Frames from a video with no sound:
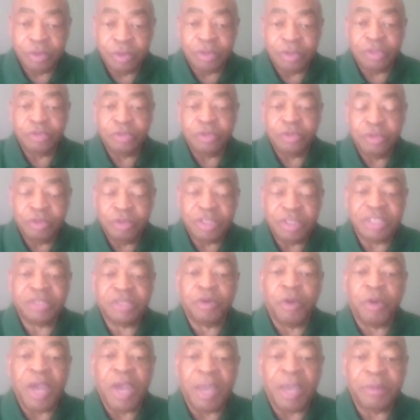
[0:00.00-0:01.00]
You just
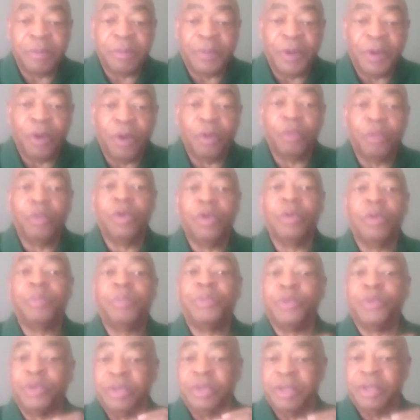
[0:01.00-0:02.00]
grab the pole and we'll
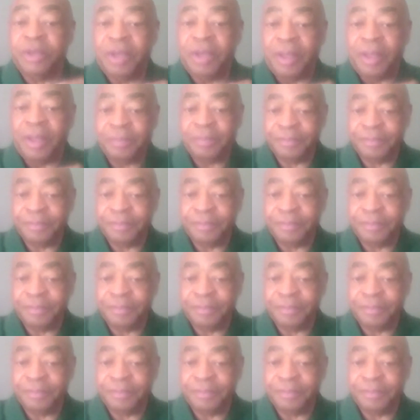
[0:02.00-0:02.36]
pull you up.